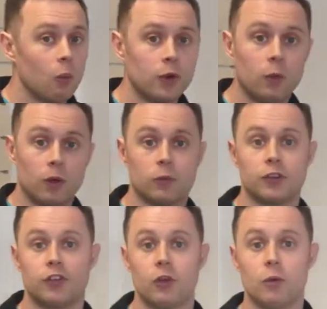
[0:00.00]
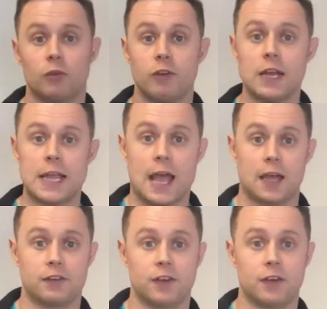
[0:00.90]
We want them too. It would really
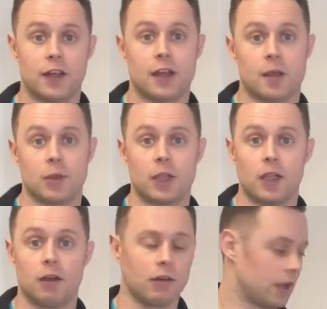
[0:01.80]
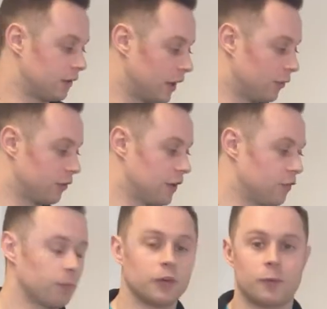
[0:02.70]
add to the dynamic here and give us a
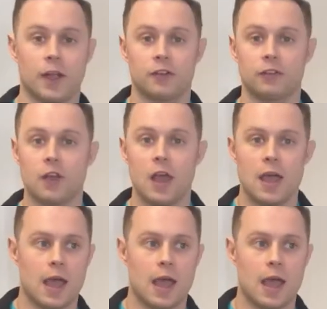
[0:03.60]
different perspective.